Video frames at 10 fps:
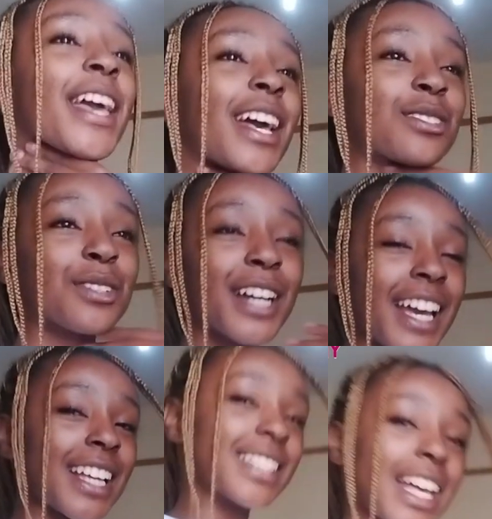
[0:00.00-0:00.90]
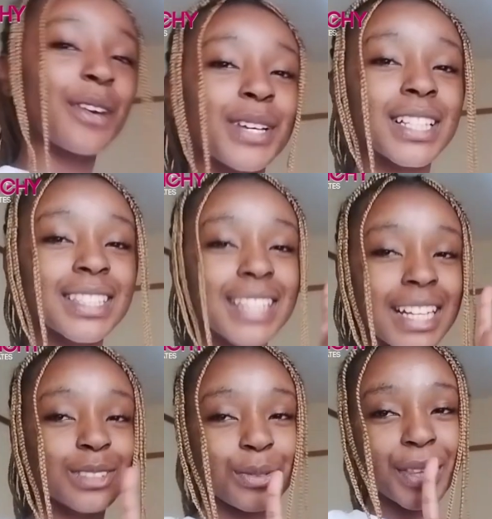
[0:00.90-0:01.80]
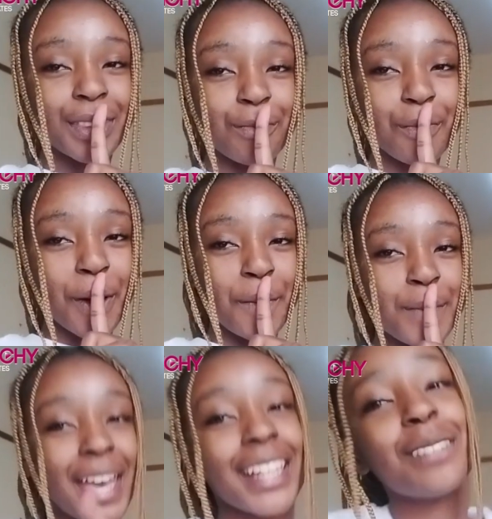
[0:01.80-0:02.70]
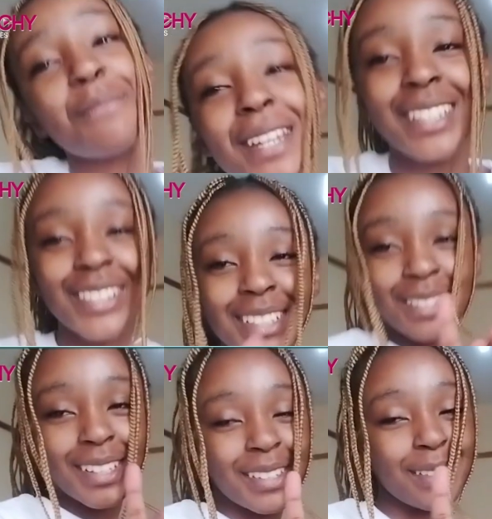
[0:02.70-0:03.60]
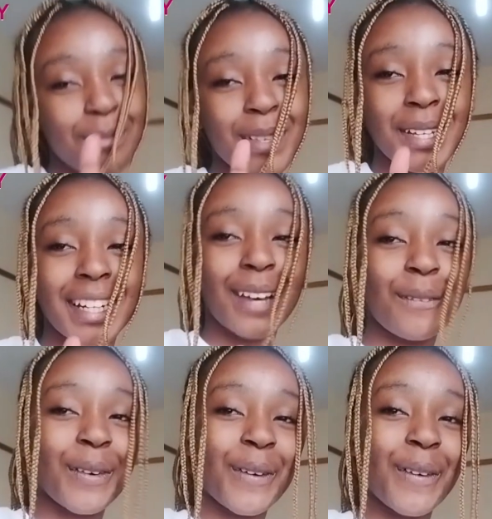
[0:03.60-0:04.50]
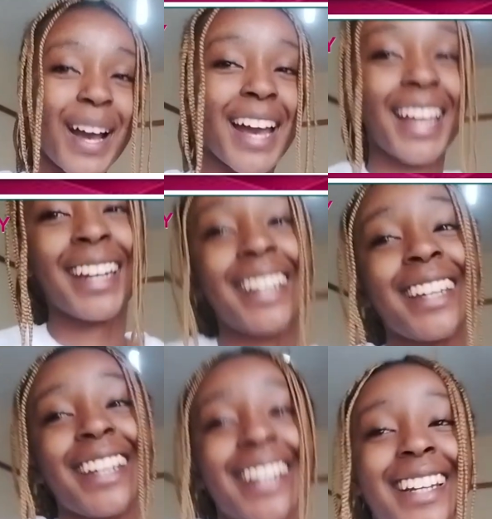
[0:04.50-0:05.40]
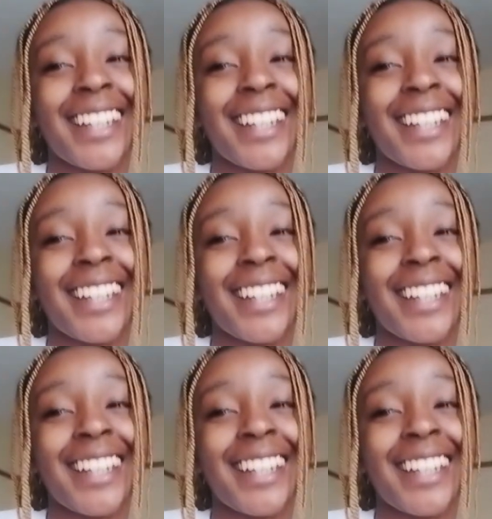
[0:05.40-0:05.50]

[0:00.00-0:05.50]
Yeah, so guys, I will start with bed. Bed is will be number one.